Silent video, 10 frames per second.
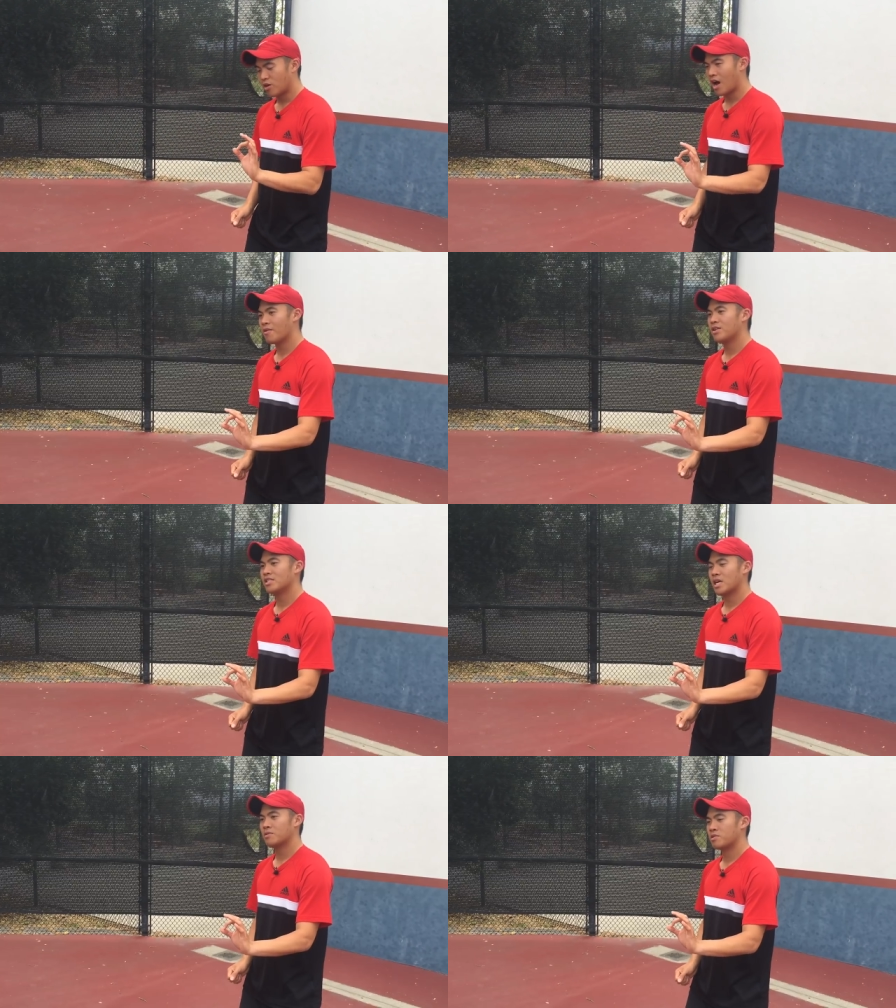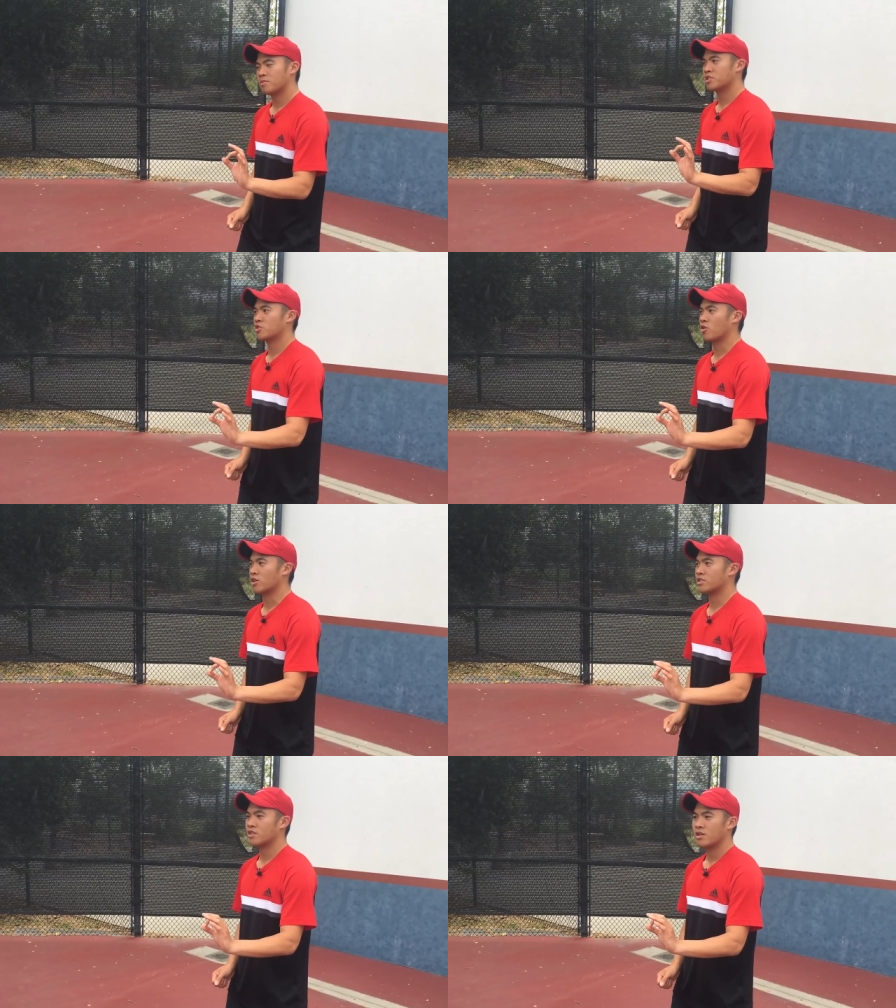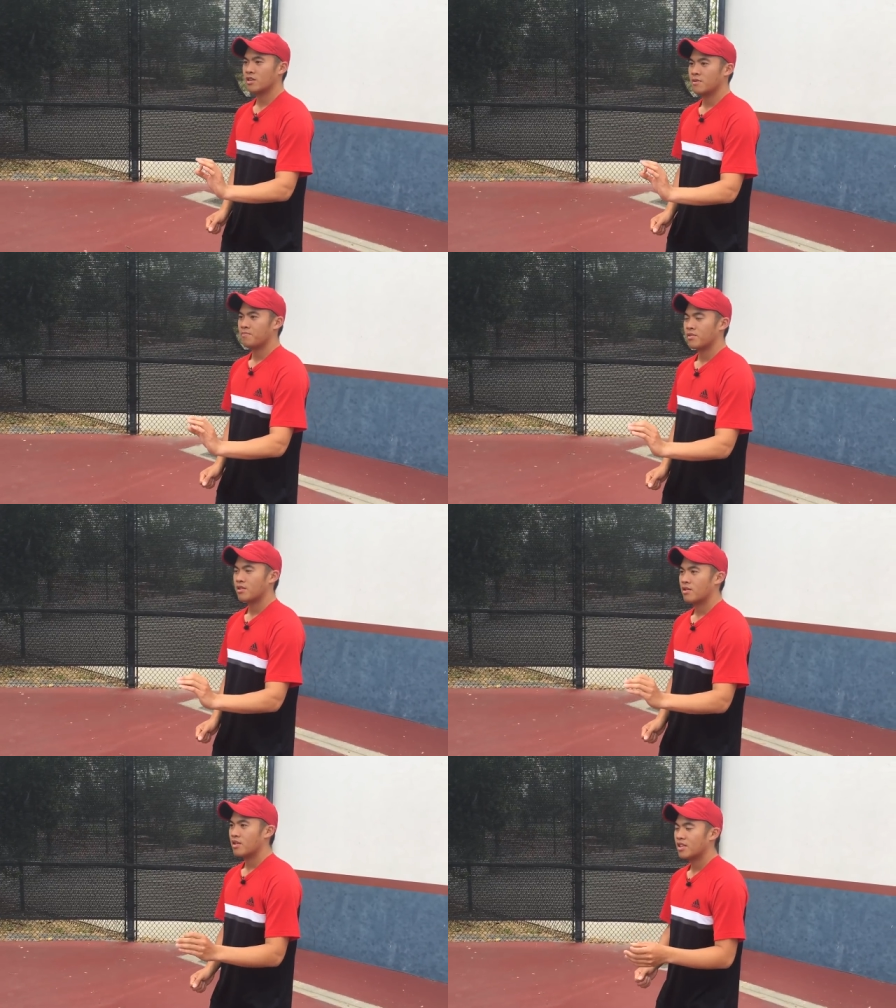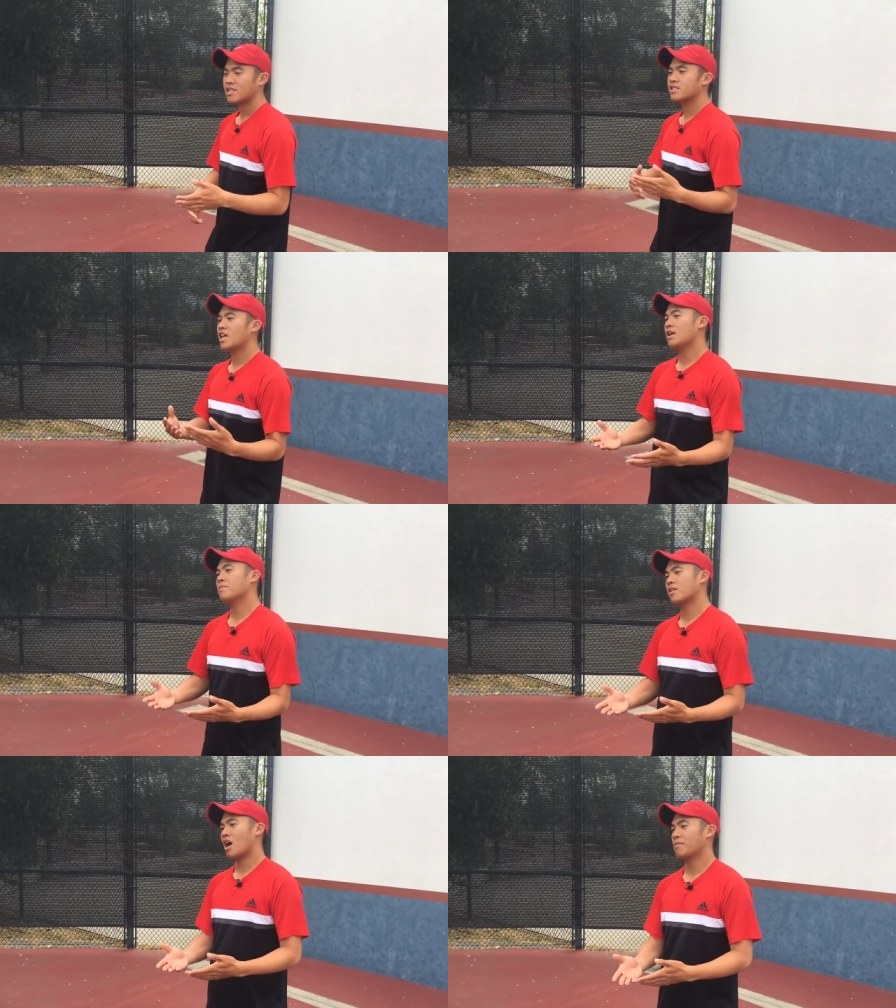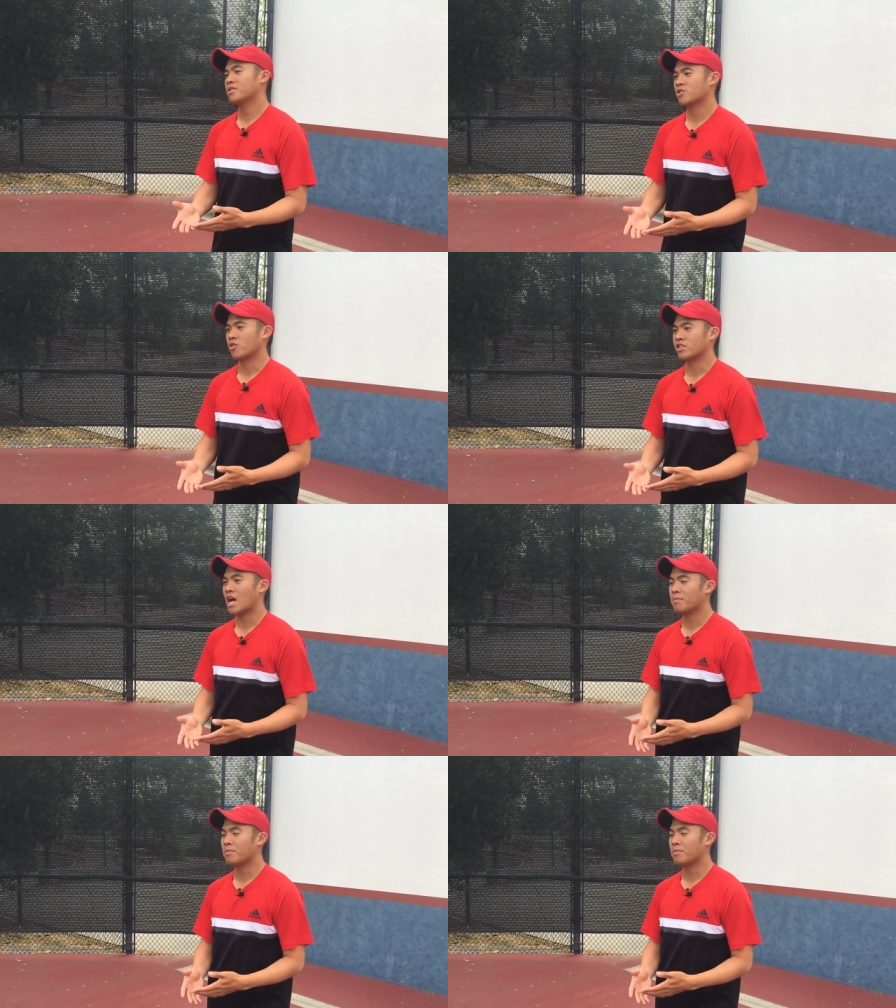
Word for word: confidence comes from a source. Let's name a common source.